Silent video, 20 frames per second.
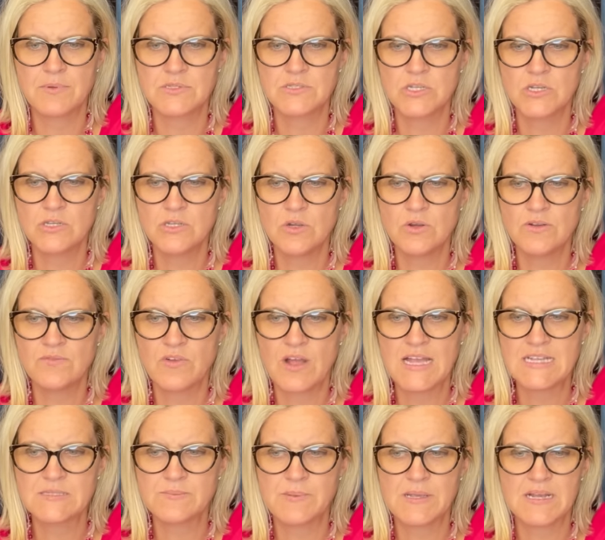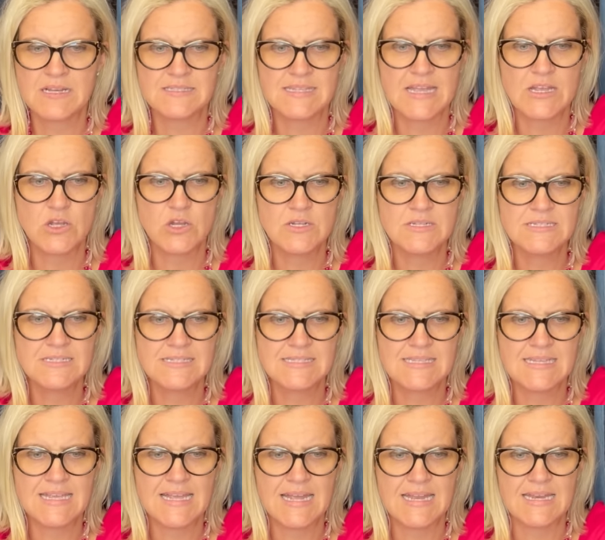but took your advice because I couldn't
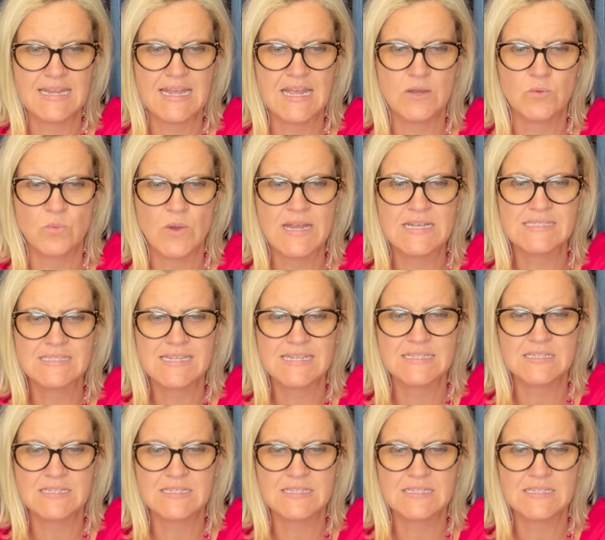see any and raised